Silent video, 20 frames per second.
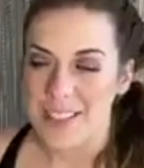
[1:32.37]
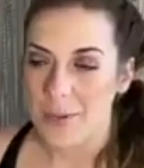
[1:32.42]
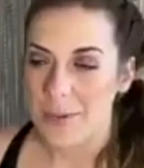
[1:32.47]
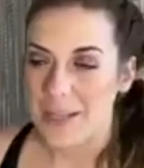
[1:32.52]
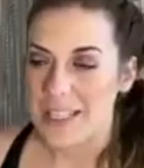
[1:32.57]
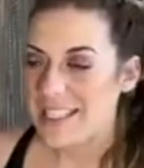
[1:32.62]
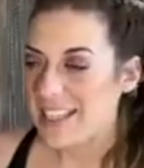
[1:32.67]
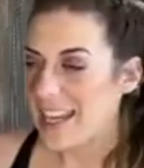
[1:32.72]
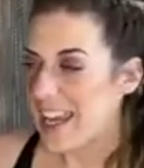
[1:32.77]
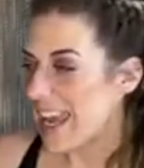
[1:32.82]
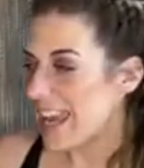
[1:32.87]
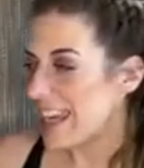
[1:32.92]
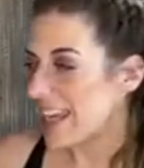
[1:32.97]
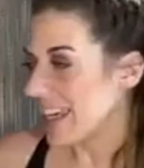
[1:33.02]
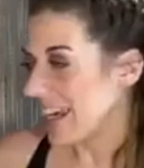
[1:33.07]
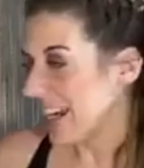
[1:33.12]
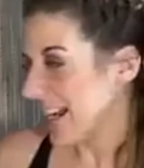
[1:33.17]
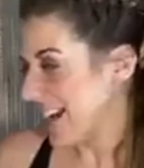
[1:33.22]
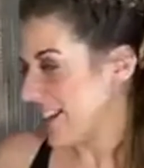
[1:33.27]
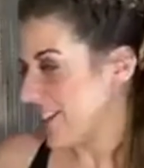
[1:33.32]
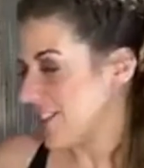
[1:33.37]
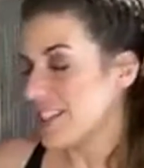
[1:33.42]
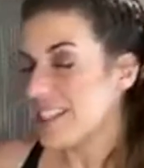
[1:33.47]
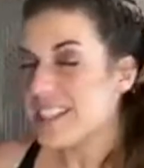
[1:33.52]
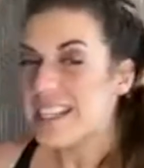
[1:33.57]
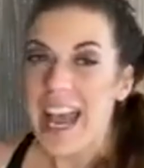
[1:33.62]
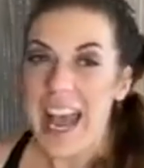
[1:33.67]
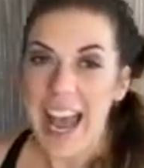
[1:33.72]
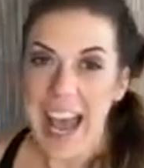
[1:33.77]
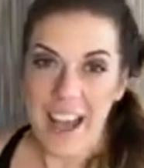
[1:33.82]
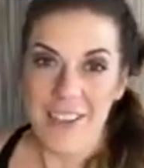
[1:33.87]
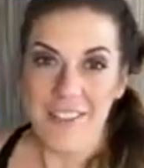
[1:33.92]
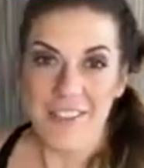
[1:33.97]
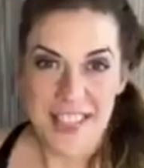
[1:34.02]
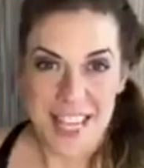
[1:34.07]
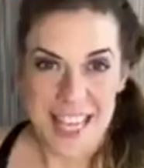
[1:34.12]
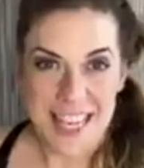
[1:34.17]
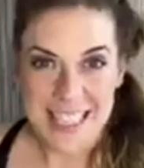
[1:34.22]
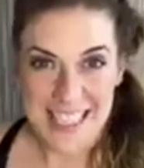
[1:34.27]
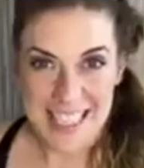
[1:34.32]
So we take uh, just a half
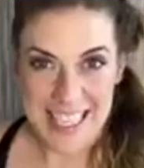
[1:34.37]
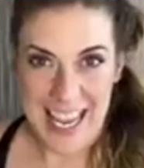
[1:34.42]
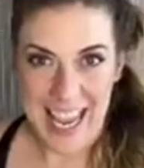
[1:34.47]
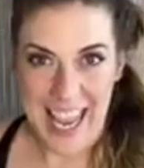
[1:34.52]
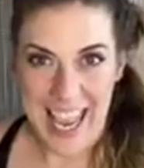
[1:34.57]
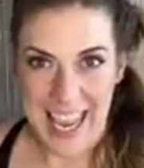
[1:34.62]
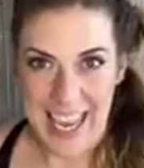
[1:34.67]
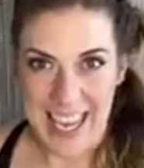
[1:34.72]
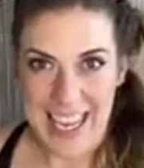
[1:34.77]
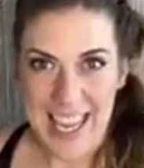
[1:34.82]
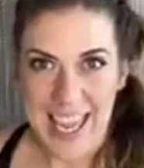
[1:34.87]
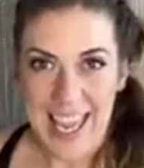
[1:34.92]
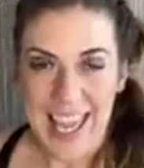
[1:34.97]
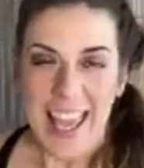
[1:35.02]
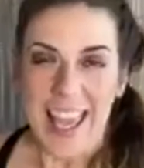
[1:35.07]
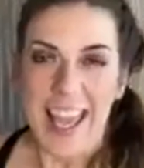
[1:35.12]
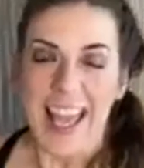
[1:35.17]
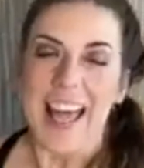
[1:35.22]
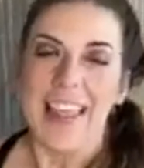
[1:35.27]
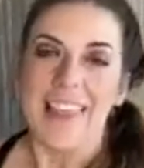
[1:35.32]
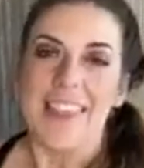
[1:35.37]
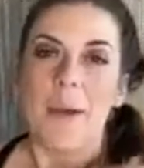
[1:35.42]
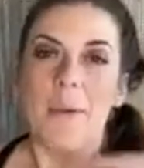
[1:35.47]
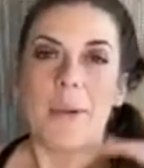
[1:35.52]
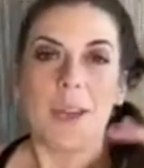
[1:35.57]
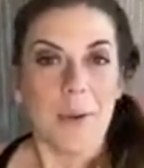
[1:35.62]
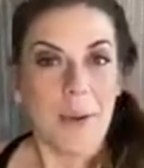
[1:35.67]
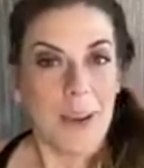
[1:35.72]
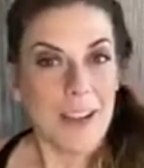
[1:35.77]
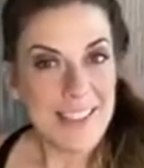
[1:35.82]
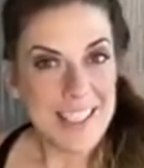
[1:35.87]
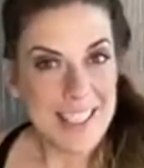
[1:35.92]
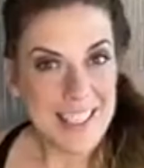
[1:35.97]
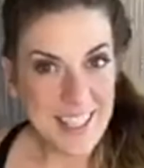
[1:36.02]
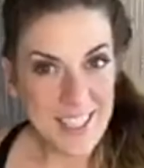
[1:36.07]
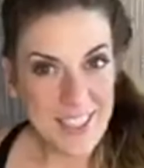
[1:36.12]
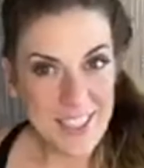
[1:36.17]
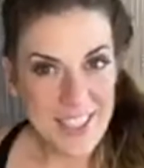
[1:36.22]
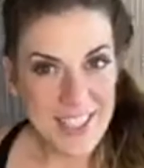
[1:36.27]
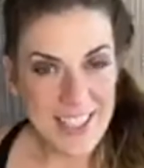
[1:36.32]
day today, then we go out to
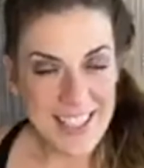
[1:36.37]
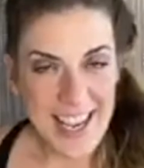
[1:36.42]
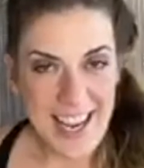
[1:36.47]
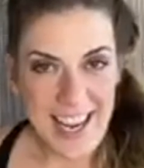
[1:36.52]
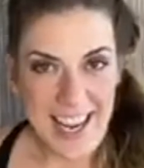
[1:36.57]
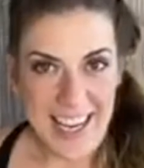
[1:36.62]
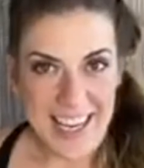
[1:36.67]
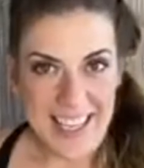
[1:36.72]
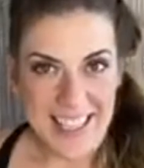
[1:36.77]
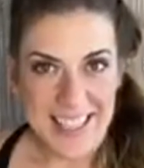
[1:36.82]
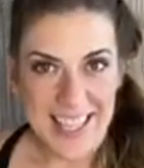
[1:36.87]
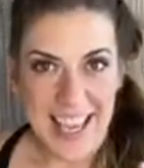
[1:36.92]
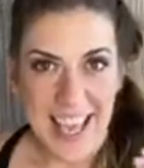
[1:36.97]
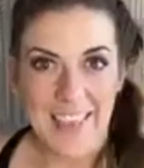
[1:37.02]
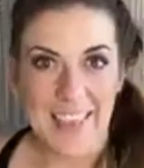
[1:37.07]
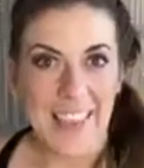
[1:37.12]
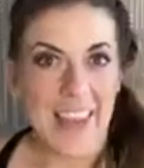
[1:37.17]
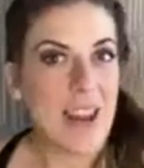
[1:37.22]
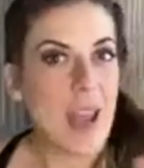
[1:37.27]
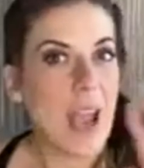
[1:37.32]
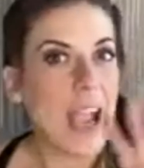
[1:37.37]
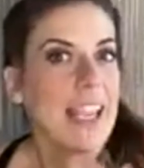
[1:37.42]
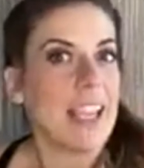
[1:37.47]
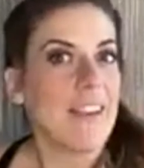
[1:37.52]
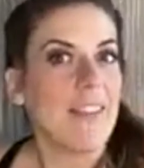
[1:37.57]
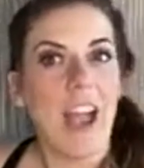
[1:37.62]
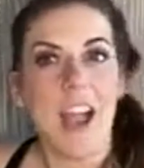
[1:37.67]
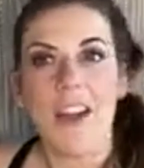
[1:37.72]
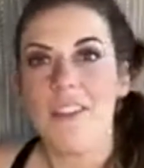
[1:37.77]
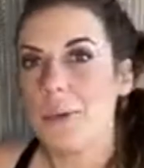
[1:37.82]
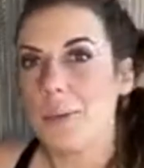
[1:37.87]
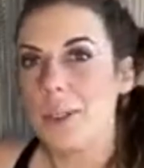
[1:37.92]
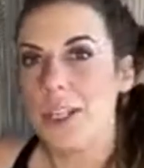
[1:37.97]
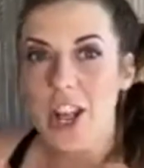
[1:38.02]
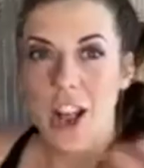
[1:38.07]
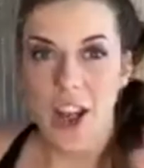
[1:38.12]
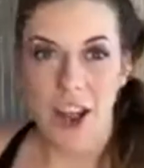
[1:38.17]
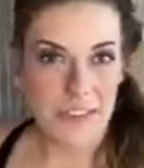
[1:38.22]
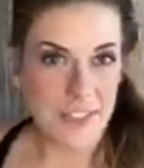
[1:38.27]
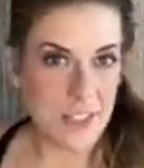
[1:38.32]
dinner tonight, and then I give everybody
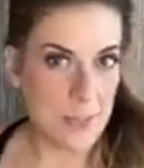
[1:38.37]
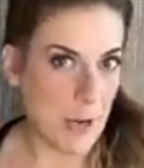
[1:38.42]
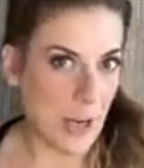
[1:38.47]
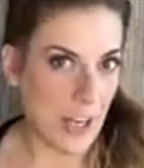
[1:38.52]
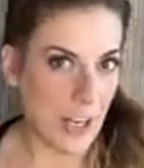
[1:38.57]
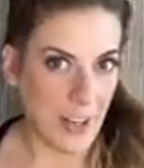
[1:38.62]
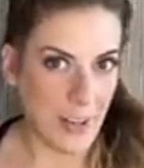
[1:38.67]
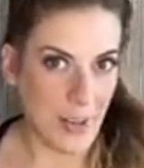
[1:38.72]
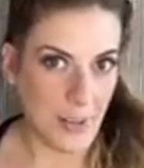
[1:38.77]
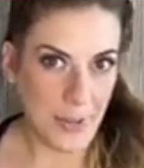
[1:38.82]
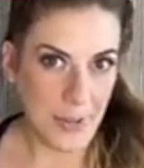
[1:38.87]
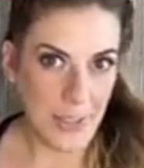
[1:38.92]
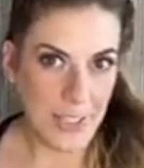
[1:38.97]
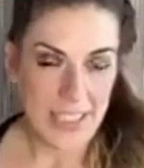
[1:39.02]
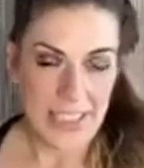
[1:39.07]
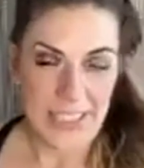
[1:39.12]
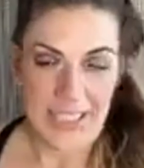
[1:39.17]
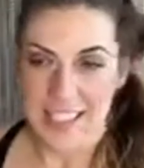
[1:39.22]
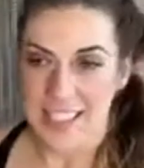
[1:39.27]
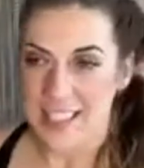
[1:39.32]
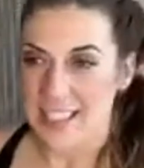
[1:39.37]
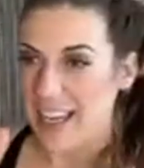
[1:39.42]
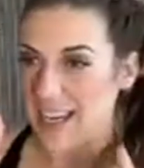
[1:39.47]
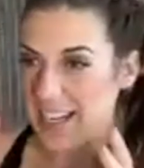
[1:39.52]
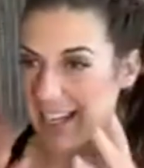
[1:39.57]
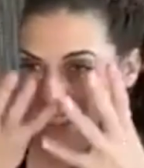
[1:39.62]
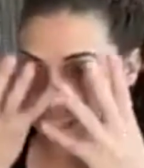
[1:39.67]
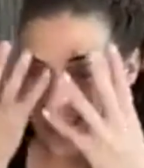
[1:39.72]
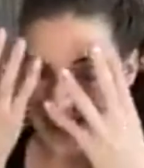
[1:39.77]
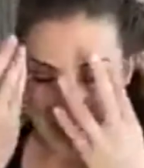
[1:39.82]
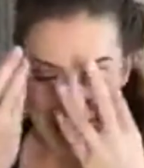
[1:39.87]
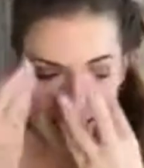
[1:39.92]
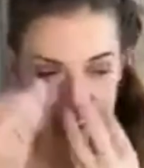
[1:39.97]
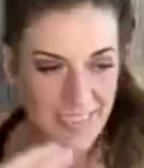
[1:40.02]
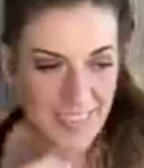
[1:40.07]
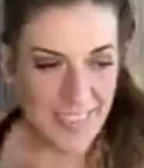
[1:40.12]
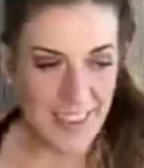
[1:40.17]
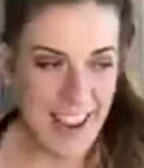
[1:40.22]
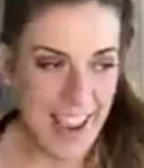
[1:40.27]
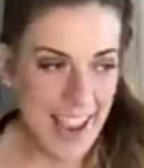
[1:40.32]
off tomorrow to kind of clear
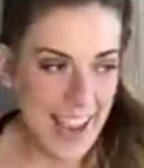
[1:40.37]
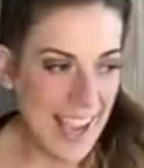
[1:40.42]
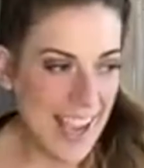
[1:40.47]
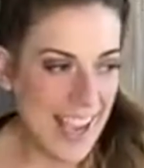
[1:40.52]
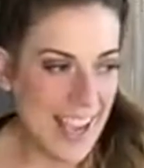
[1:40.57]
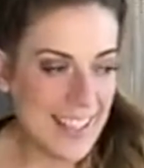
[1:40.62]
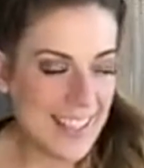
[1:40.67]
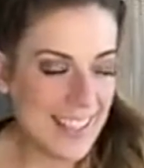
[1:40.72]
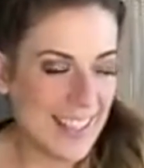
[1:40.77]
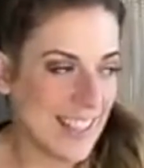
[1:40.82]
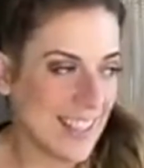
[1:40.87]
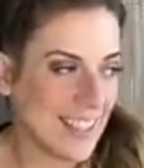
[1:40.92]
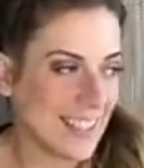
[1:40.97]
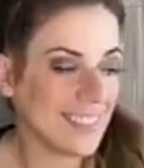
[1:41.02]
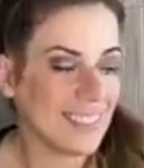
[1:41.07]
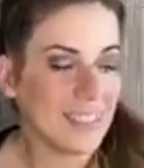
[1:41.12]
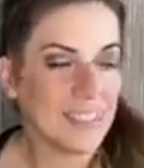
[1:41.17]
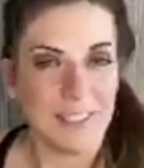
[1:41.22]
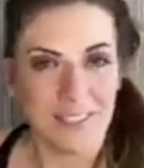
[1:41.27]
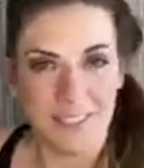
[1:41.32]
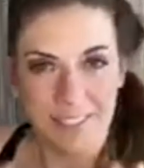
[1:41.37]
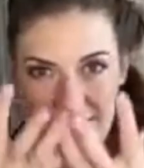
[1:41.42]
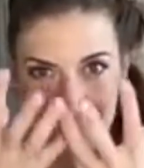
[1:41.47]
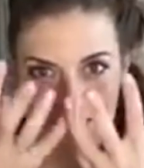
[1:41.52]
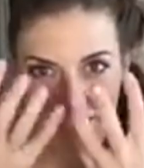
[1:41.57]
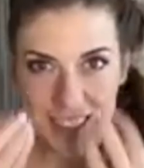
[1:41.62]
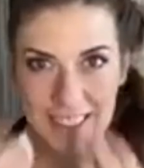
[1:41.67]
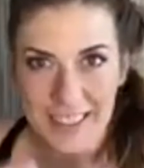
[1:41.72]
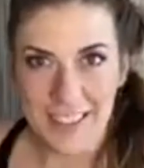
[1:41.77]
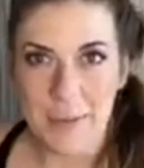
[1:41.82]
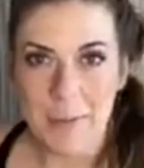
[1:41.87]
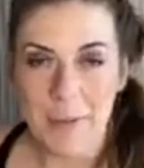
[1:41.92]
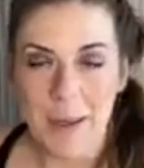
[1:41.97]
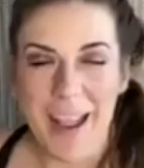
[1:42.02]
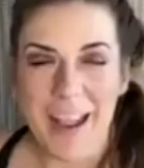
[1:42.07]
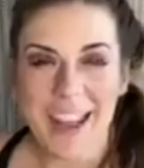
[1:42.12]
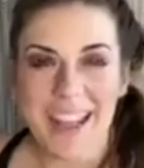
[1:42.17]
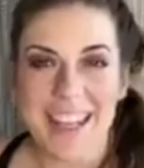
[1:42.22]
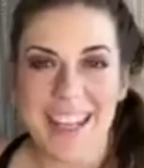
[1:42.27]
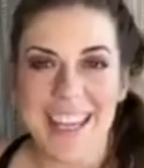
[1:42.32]
their heads and reel it
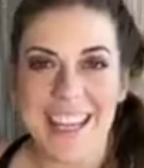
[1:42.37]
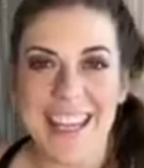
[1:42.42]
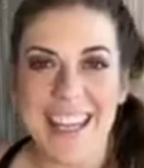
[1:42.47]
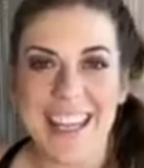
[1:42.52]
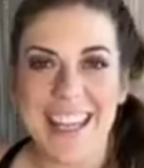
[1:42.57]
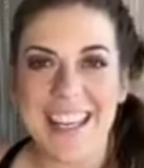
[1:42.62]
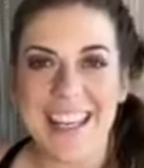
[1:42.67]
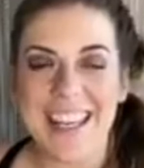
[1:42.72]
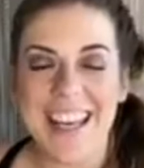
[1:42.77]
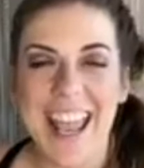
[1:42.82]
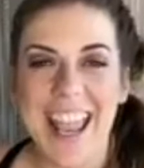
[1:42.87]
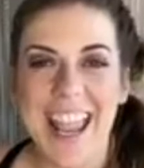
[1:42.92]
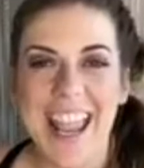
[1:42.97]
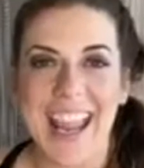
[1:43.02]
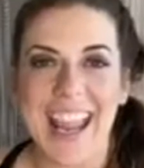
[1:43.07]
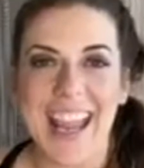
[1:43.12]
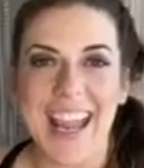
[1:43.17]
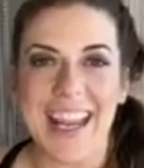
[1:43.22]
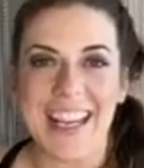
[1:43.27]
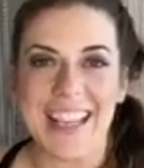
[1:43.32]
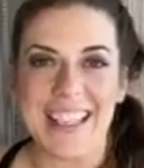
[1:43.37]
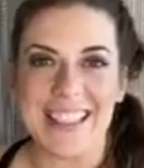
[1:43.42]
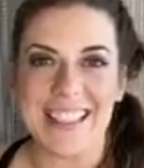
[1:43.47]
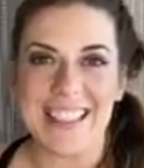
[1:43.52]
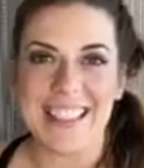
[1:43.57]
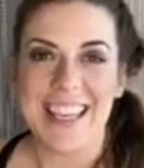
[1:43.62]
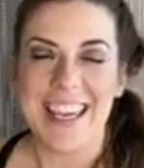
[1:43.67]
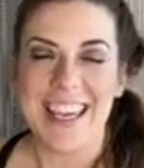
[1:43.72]
back in and,